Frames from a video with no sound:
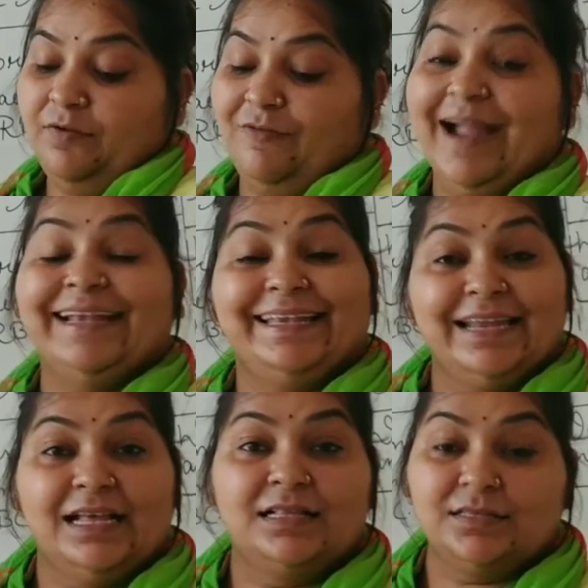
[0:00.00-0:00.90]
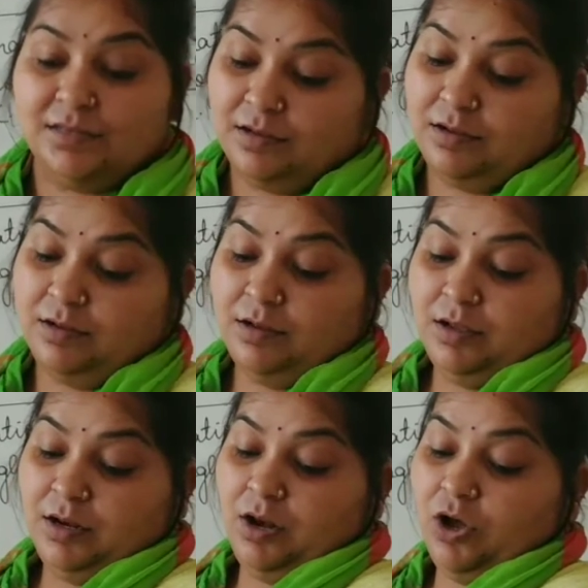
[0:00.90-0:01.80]
white nails,
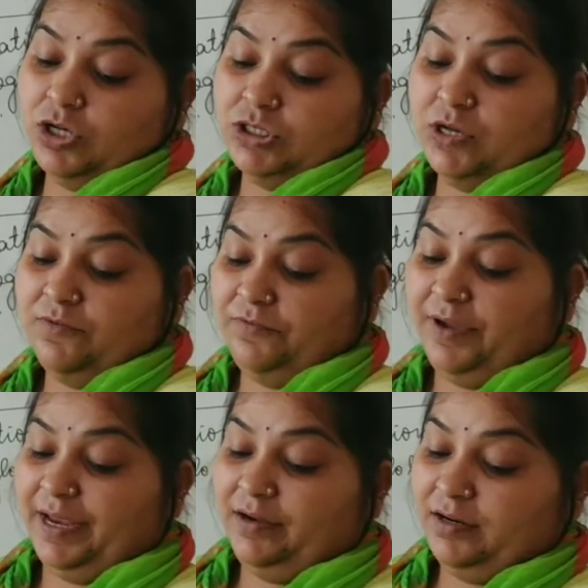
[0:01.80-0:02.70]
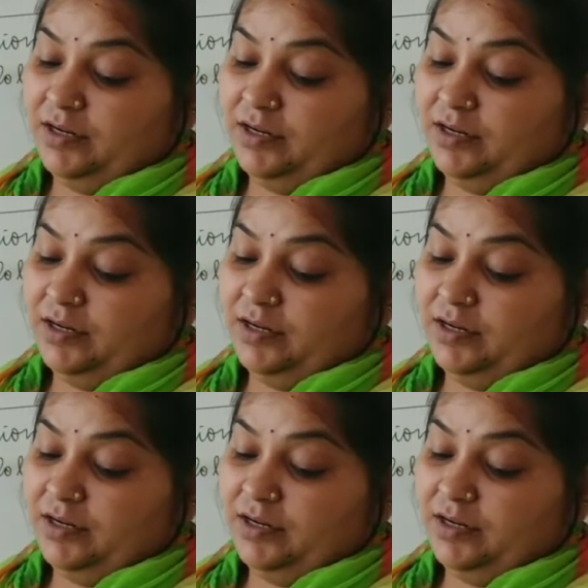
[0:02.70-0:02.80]
loss of weight,